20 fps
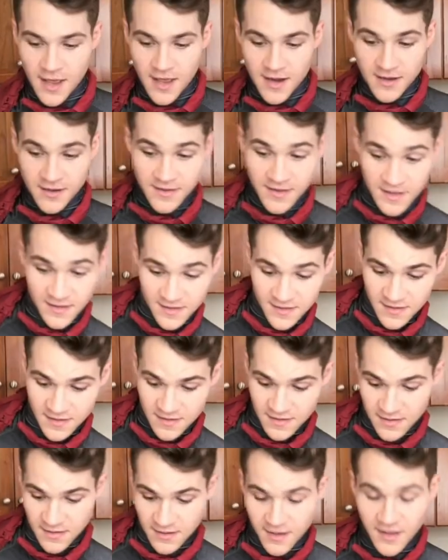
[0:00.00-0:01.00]
And
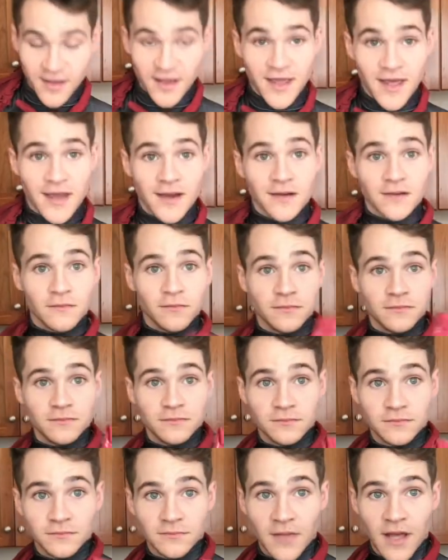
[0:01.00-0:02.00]
this, again,
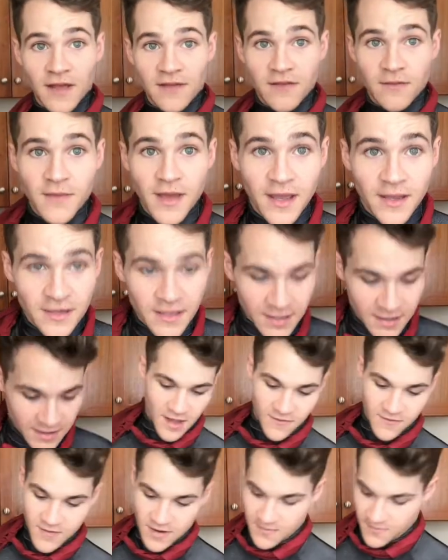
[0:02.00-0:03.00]
has a magnet.
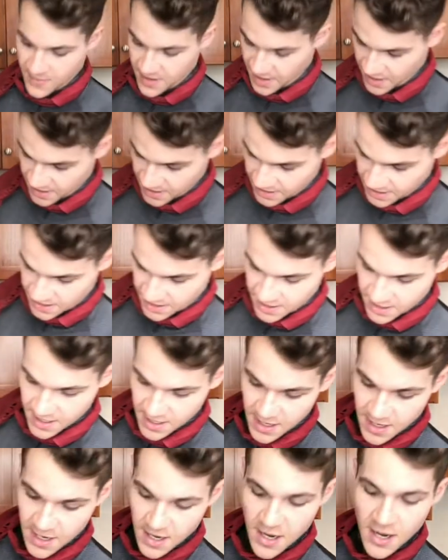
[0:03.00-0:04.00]
I've got a magnet
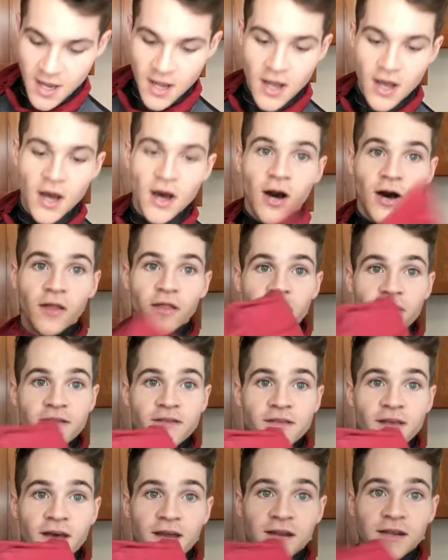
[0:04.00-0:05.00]
on
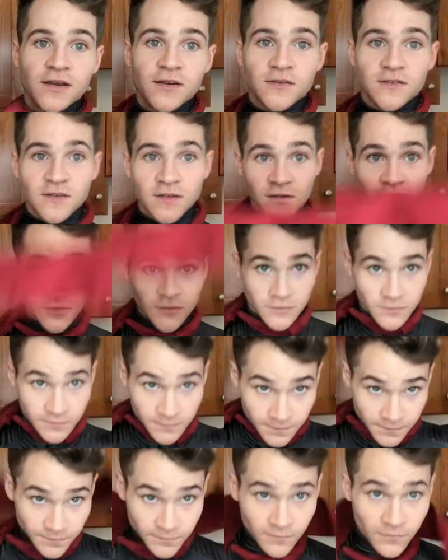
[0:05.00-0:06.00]
this side here too.
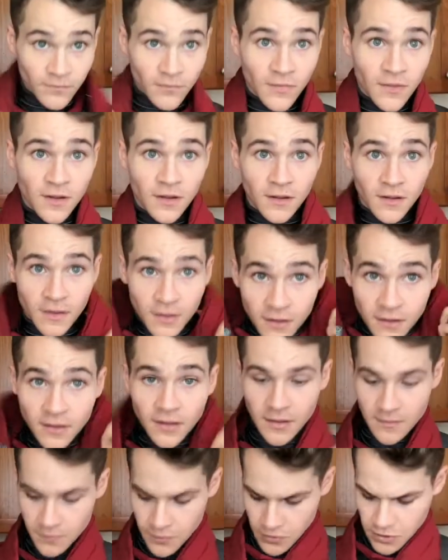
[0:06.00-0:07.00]

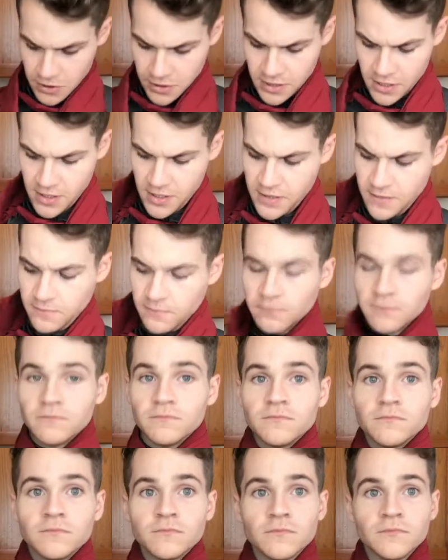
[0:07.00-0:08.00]
Put it on,
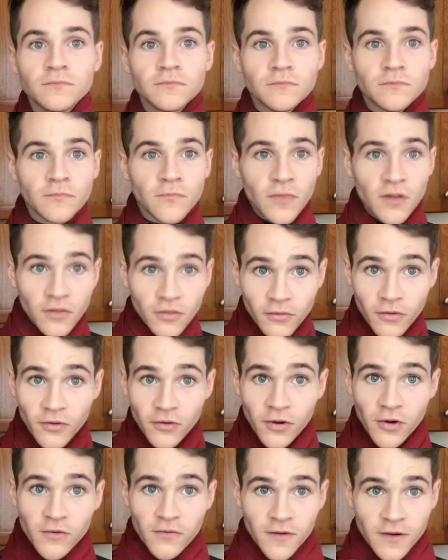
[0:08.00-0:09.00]
throw
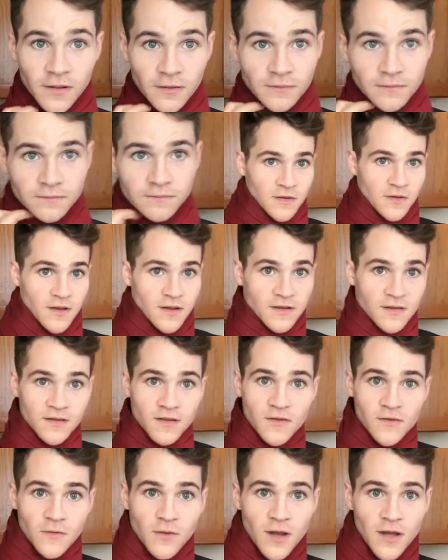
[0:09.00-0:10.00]
it over, and
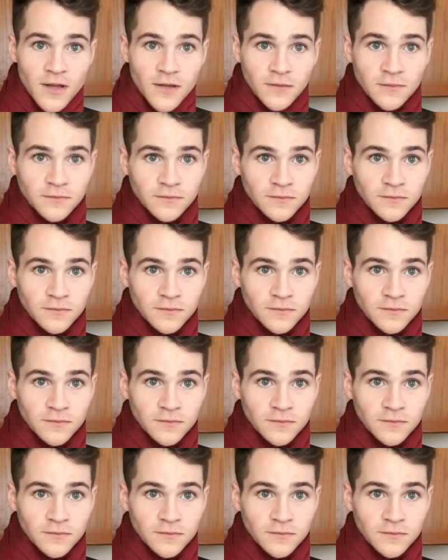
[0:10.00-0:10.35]
this way.